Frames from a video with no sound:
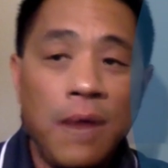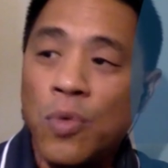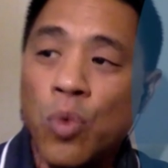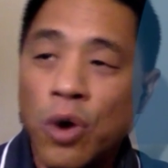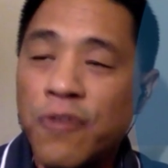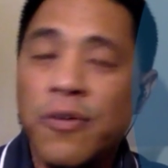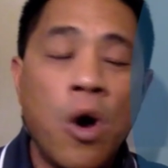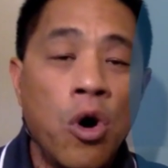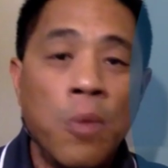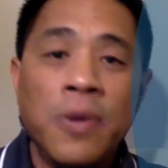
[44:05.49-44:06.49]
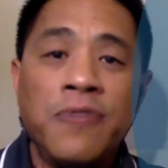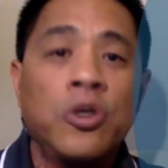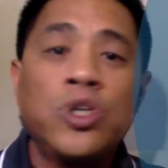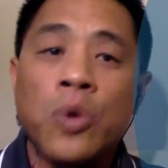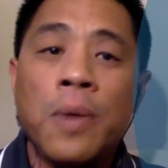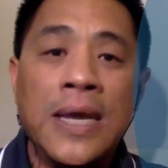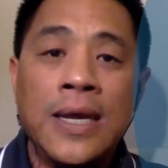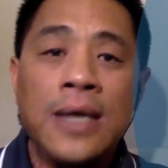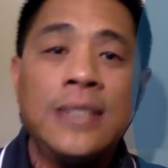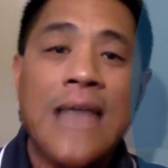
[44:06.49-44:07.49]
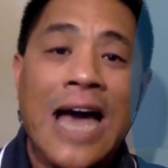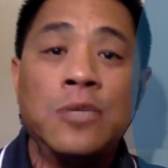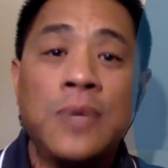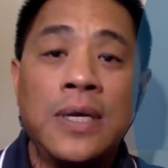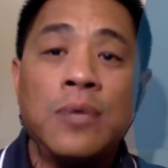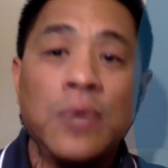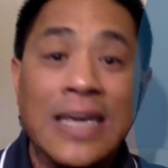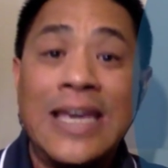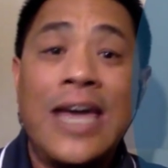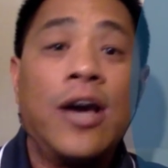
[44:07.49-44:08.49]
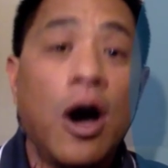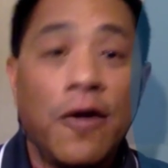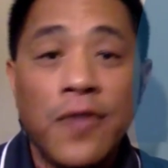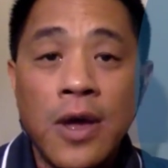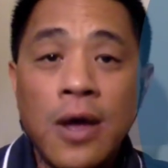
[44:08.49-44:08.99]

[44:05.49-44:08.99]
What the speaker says: work from home and virtual meetings as we really kick off